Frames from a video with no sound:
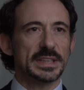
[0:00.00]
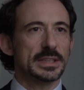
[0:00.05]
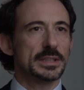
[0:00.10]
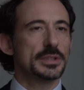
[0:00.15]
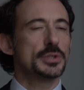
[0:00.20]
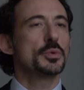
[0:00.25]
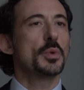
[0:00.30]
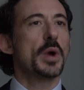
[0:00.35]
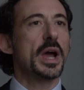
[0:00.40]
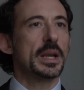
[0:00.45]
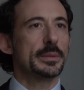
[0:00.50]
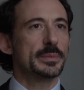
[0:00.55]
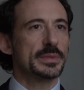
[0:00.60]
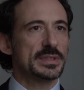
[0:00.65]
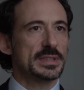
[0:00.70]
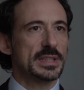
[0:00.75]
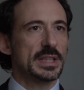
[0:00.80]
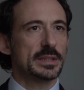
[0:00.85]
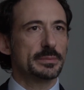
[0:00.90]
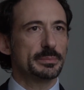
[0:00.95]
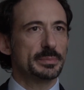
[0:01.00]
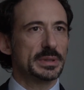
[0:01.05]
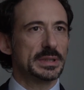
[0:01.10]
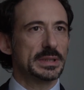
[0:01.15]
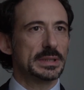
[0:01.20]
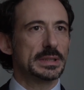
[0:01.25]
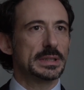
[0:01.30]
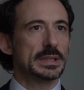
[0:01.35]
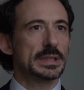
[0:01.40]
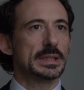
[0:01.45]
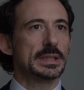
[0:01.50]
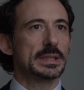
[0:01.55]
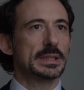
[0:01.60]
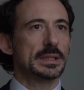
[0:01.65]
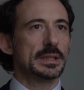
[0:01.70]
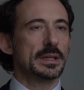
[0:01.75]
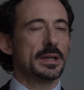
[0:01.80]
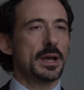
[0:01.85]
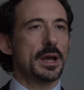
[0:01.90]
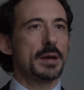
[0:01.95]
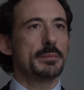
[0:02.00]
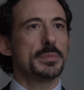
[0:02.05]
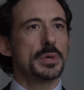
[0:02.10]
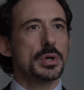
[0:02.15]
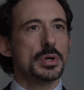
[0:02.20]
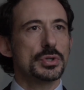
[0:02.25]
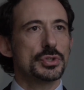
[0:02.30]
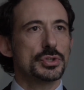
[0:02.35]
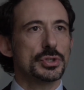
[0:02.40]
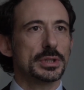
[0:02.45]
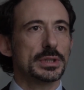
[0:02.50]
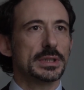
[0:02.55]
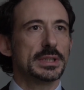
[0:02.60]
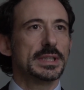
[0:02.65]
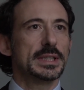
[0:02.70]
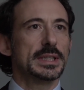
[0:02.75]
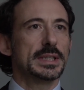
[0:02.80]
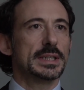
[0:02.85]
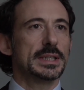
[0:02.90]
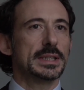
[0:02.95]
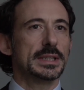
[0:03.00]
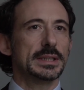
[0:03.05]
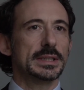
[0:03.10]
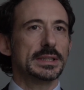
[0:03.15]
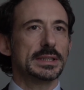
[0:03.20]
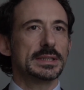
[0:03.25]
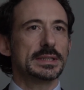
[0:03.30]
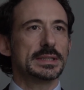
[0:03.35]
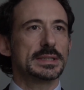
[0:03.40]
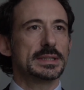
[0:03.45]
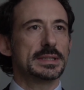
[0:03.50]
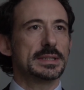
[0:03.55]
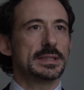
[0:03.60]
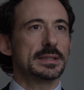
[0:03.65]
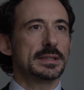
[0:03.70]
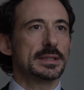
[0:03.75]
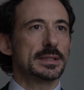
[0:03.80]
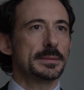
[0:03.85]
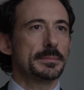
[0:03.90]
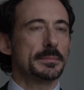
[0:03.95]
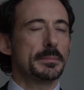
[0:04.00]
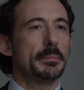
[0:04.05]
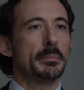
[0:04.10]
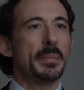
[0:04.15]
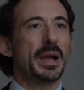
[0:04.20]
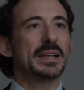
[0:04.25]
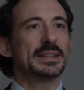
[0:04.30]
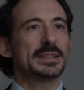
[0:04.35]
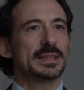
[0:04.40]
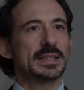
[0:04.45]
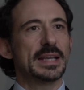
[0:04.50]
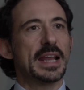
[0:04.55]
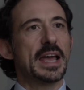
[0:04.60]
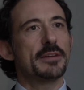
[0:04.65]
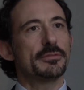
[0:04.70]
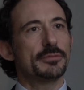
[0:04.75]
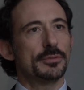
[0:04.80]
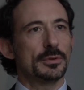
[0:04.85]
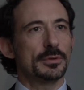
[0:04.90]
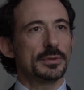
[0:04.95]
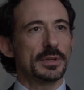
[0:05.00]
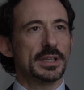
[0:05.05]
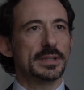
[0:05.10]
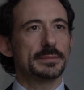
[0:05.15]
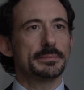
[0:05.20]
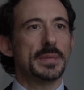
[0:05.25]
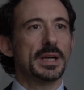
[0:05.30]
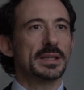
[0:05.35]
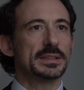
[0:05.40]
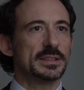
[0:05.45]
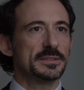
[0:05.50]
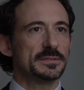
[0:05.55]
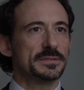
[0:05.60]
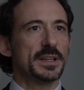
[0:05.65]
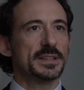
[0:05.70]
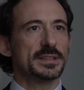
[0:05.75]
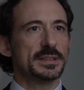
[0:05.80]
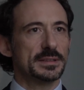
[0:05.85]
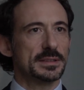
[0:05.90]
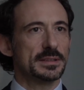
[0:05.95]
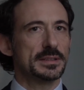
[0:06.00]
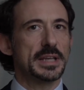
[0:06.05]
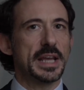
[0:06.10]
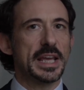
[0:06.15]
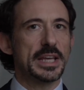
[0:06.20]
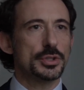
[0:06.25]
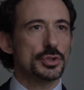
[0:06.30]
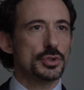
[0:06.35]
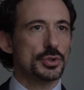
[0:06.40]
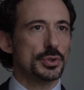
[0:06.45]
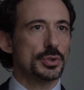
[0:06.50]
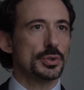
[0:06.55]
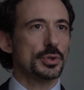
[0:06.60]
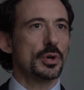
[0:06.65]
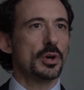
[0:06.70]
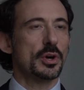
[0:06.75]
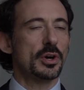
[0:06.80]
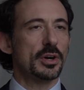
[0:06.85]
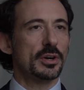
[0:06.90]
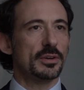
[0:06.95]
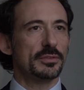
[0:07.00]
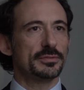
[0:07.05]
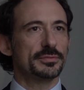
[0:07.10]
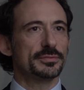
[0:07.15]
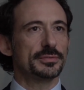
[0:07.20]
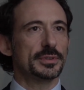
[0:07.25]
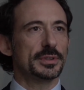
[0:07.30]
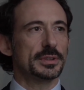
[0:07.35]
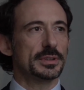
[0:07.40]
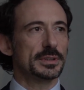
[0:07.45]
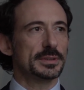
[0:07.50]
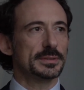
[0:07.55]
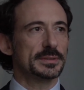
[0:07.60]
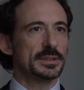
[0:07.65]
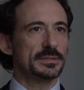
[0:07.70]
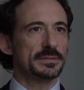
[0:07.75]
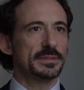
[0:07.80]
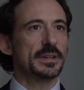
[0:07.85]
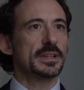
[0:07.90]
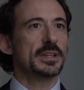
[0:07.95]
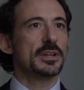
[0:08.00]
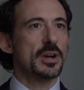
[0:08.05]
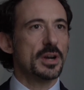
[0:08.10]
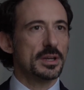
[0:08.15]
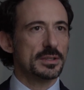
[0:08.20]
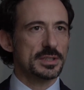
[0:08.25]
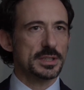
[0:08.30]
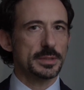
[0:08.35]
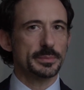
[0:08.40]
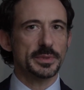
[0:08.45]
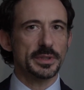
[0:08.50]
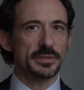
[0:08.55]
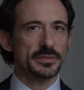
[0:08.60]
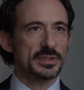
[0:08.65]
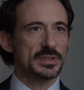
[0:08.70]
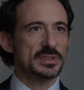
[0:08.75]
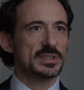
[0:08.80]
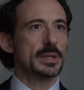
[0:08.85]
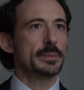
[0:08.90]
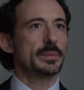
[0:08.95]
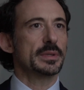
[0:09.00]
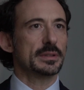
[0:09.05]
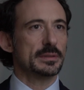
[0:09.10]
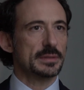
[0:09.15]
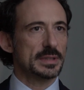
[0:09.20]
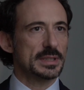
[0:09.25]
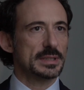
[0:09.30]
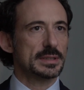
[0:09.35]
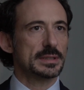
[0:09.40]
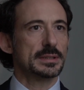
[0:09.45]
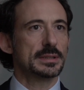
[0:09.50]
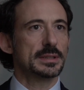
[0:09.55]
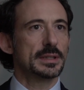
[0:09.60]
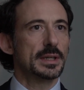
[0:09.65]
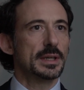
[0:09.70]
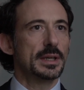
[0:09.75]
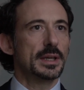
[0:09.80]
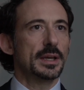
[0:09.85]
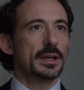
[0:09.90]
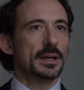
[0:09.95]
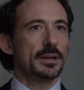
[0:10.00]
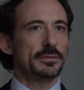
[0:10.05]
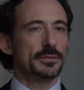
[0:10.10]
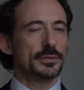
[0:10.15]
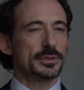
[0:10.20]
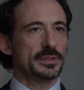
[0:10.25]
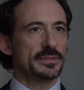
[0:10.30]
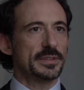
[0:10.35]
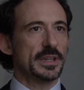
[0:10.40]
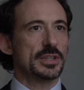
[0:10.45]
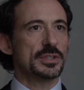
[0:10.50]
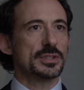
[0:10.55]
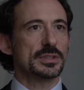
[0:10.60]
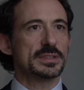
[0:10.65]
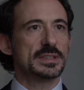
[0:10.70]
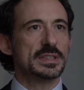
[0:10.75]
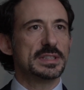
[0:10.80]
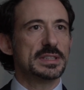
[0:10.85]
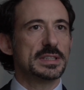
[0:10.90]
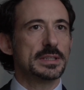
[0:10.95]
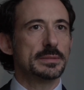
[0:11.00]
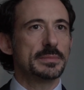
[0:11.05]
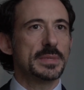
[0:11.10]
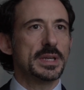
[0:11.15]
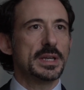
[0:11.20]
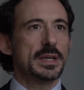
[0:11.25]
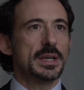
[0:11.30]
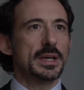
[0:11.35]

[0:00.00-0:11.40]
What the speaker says: new elements that have been emerging is the multi-level and multifaceted nature of the very concept of systemic risk for the financial system.